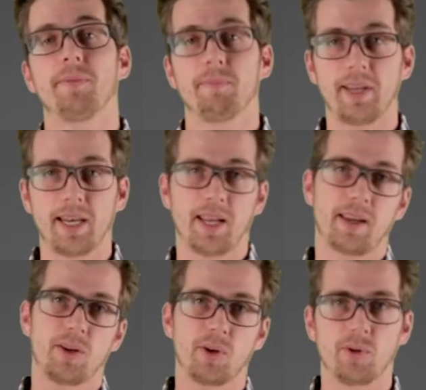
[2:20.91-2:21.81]

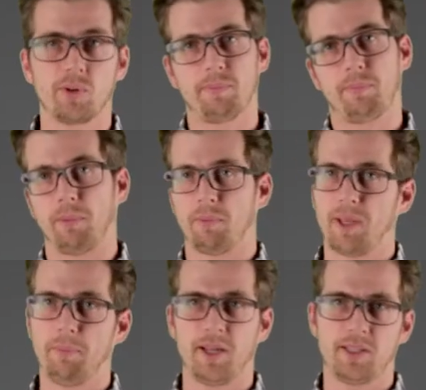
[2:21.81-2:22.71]
meaning you
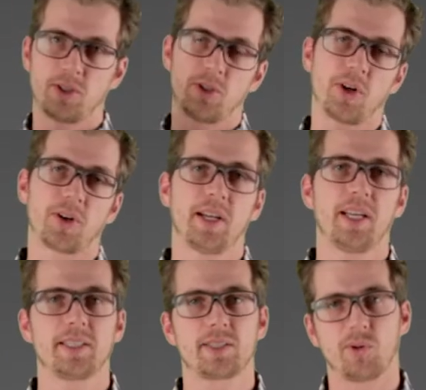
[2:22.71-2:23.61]
probably pitch a
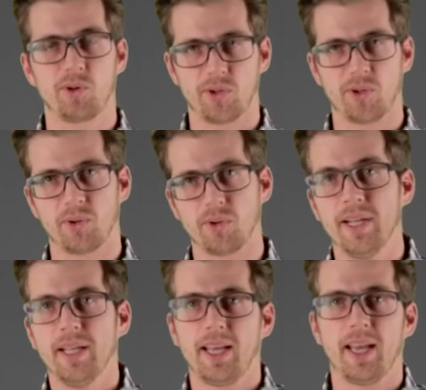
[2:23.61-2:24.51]
journalist or you
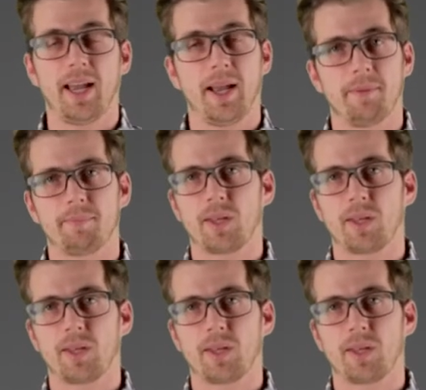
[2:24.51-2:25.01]
um,